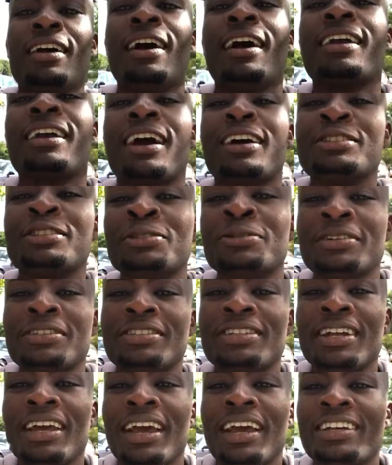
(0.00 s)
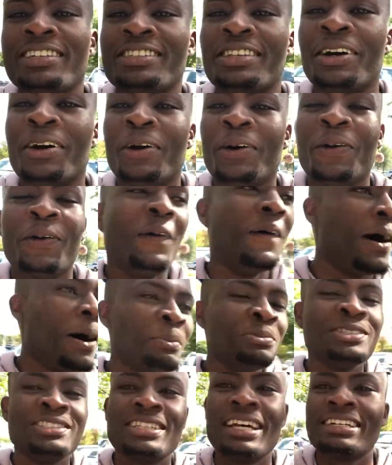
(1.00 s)
how you guys doing today? So
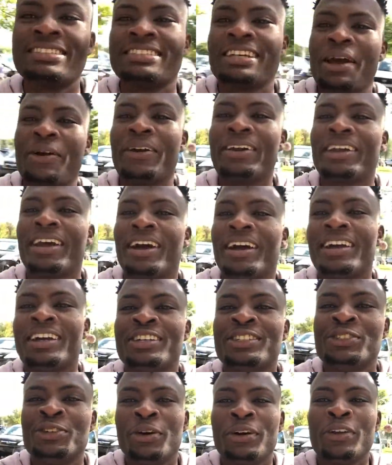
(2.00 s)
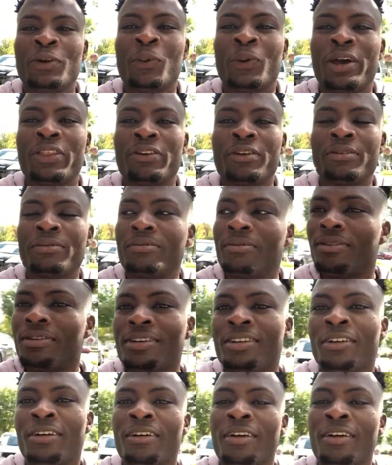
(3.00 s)
I'm just outside right now enjoying the weather. You